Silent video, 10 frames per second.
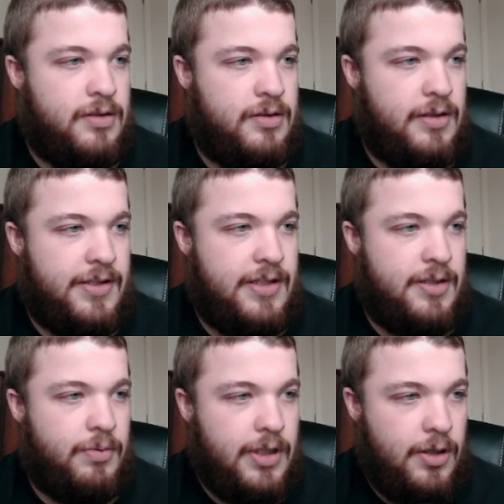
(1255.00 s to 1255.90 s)
Let's see.
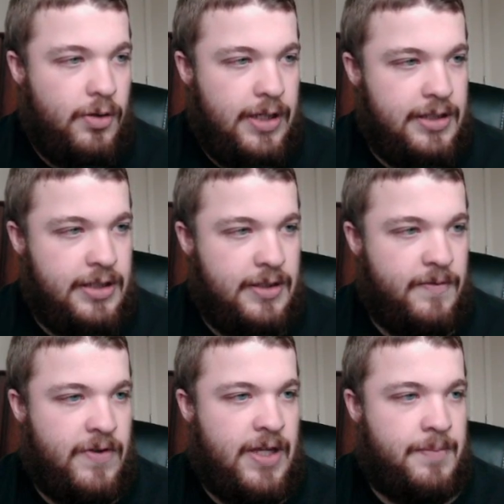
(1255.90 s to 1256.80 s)
We're going to go ahead and
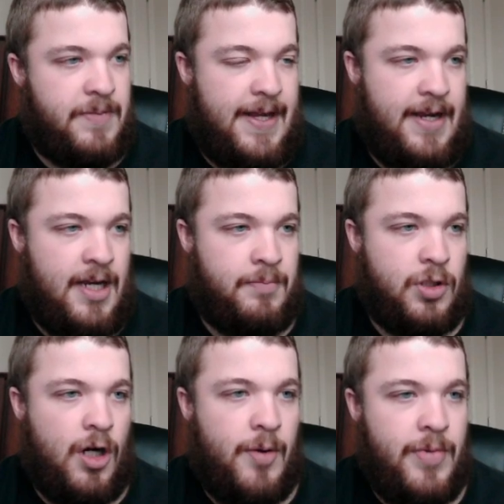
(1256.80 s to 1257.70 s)
give them Cam
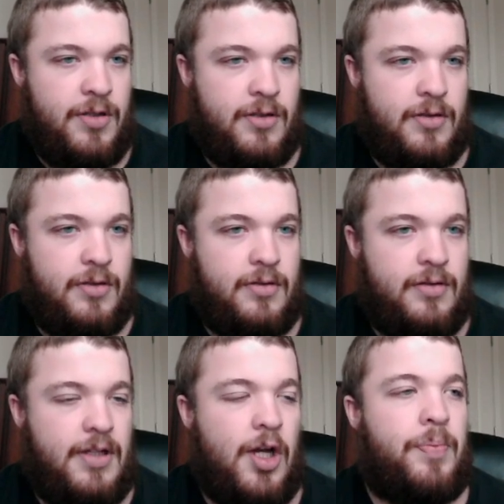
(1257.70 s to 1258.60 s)
Thomas.
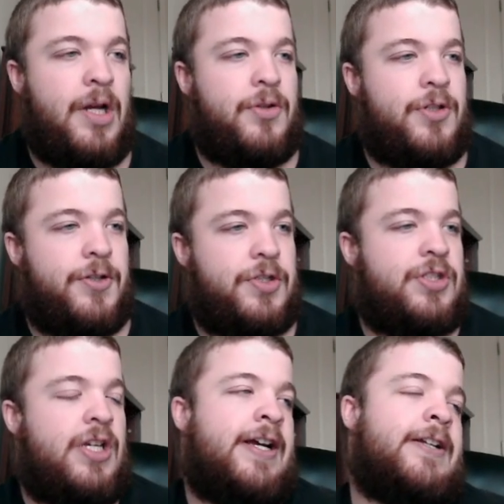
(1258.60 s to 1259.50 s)
Help out the other
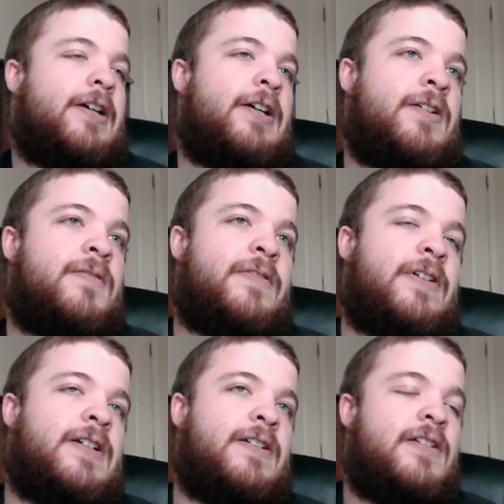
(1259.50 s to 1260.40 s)
side
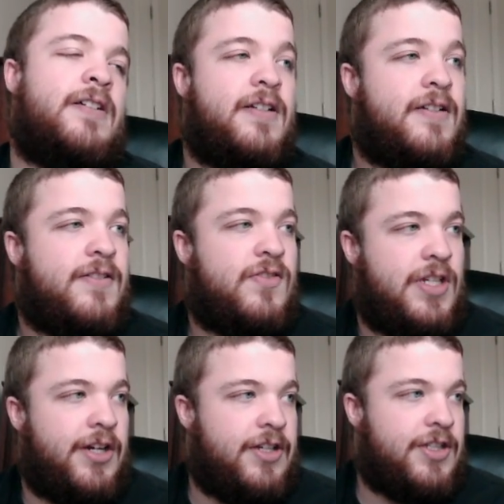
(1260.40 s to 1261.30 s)
of
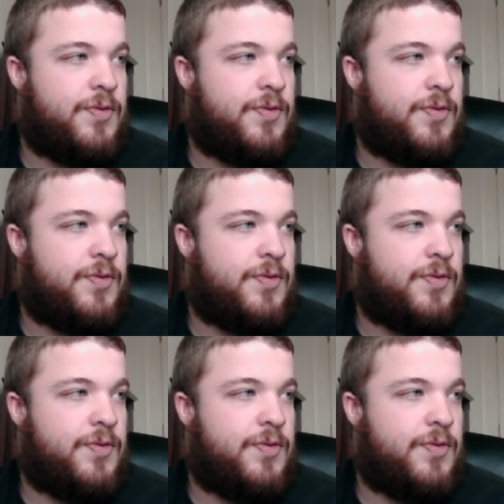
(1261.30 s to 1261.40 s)
Za'Darius